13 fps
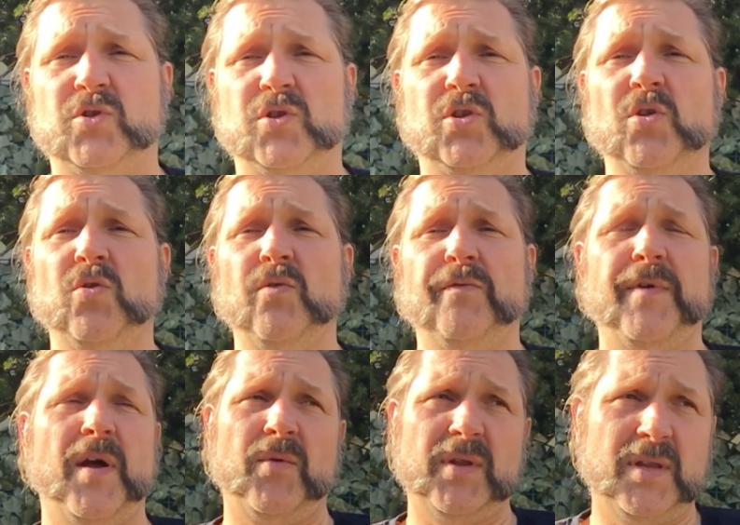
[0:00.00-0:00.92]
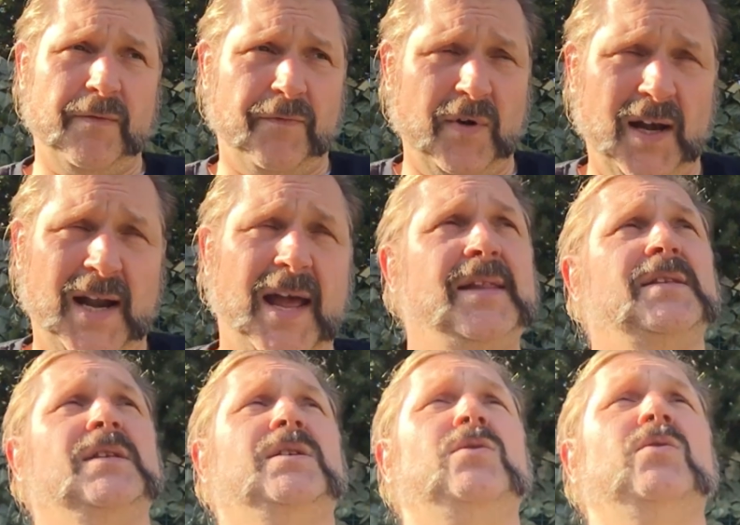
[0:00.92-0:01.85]
two very different
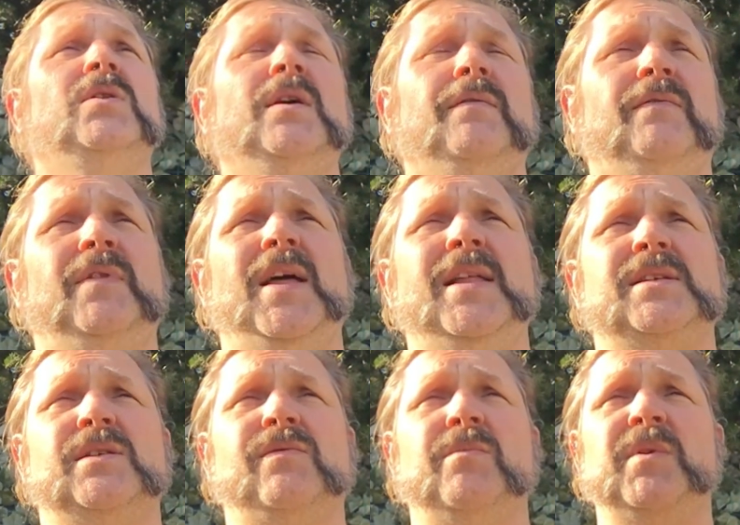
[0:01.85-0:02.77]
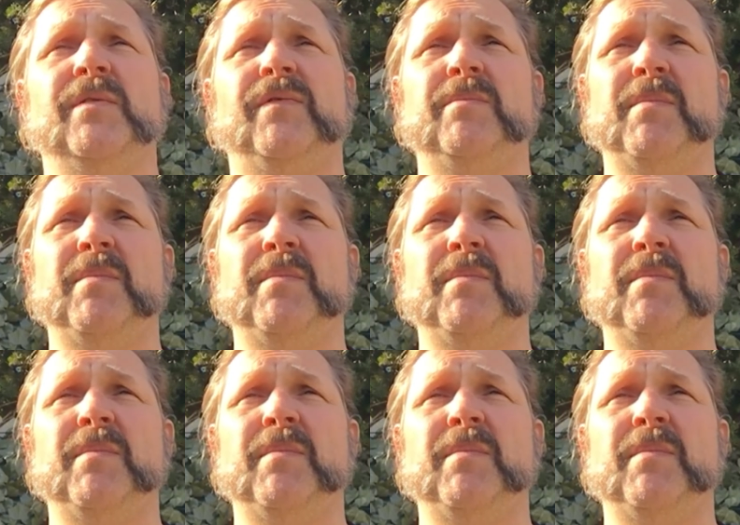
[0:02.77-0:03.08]
lenses, from different